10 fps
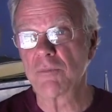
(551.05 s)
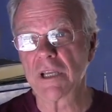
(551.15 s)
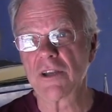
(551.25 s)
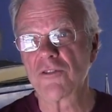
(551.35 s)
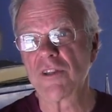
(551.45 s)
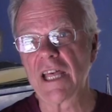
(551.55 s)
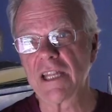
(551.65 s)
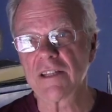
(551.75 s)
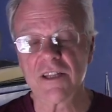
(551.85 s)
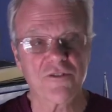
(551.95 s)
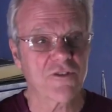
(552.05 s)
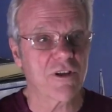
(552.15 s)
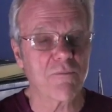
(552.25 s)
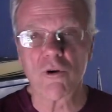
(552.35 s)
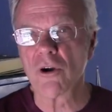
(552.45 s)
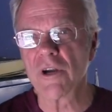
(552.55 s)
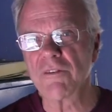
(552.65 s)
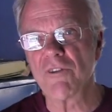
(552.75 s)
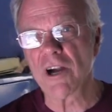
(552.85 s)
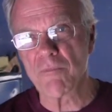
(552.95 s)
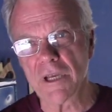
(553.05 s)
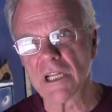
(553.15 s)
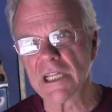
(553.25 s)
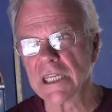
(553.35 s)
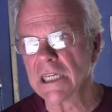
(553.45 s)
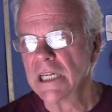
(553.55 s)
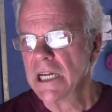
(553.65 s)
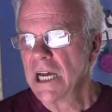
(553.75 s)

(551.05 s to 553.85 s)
because that is more environmentally